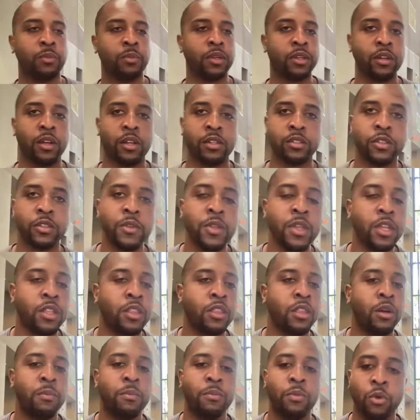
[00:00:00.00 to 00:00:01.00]
because
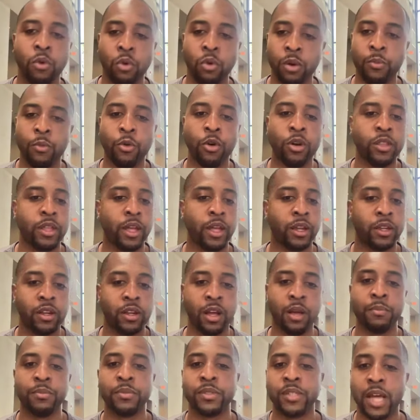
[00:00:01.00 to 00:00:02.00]
the more and more that
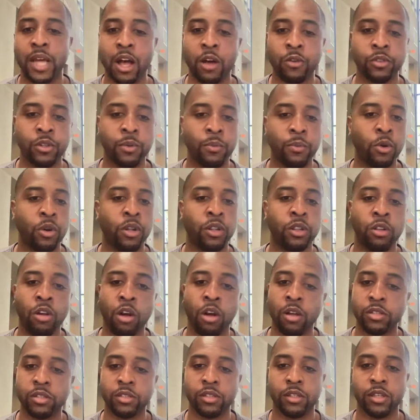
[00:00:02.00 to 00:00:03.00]
comes out, the more
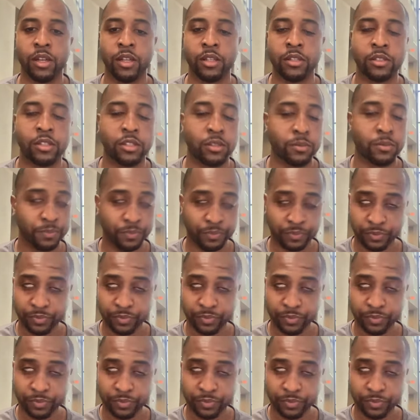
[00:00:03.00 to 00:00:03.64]
lost kids